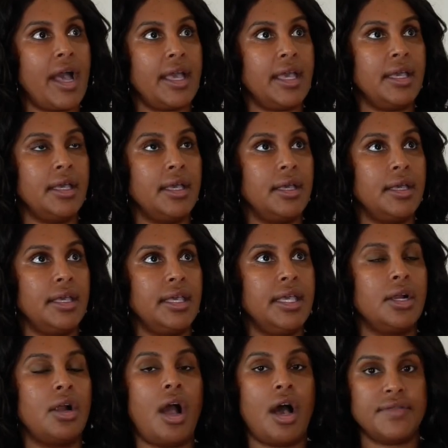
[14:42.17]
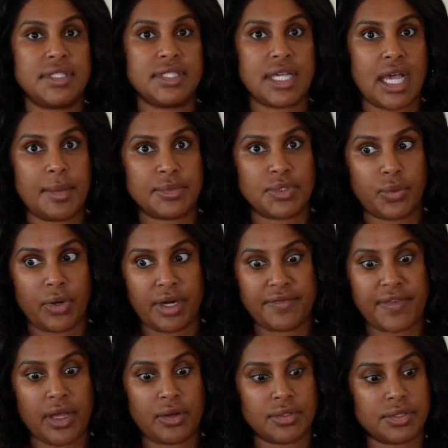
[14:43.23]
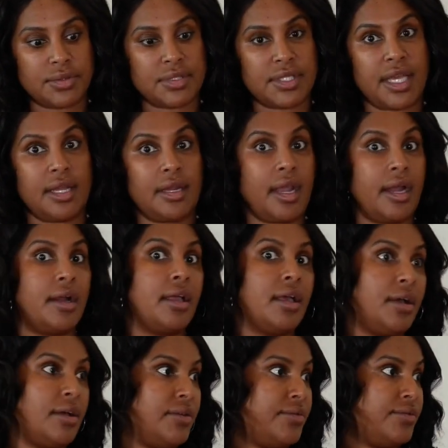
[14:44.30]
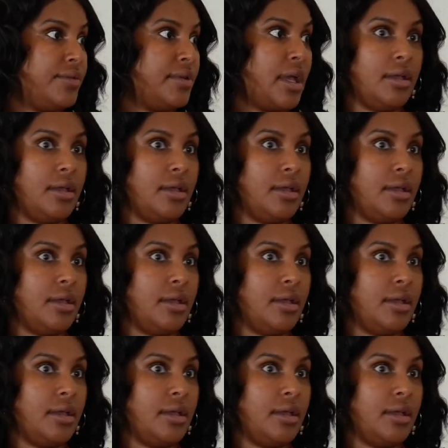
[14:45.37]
I hear oftentimes where founders will say an area